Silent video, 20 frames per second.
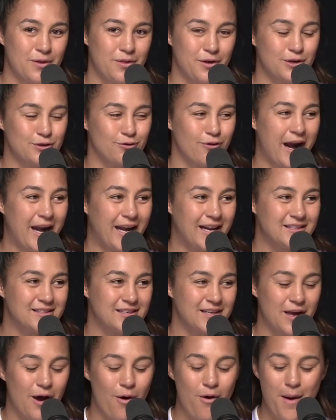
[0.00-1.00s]
We want those
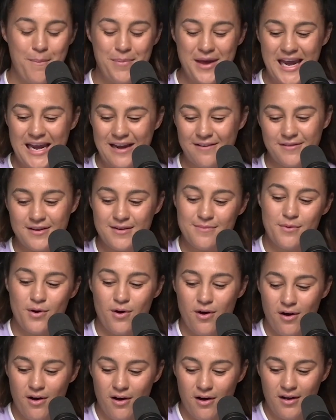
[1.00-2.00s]
ratings to go up even
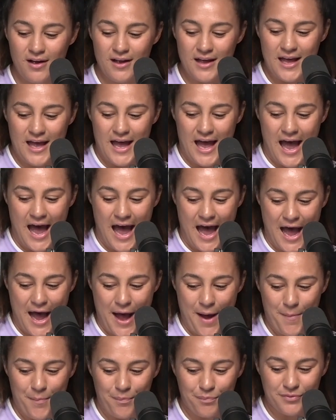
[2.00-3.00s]
more. Yep.
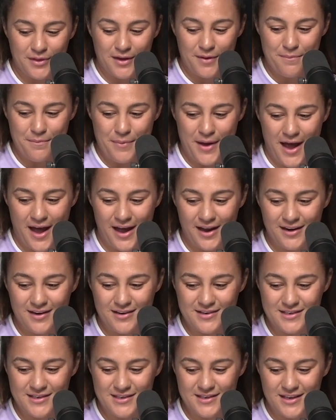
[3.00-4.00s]
Um, but
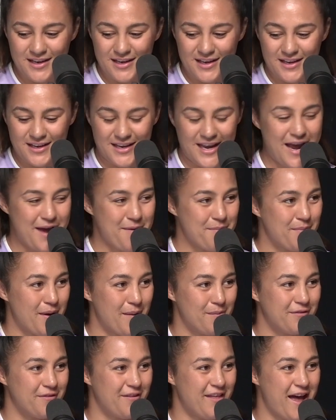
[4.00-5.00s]
yeah,
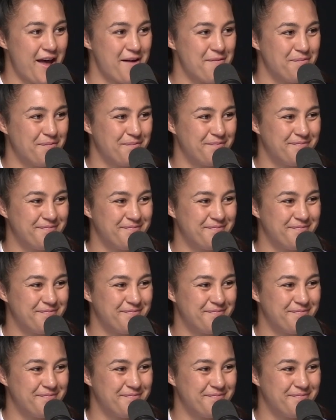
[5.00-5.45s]
pumped for that.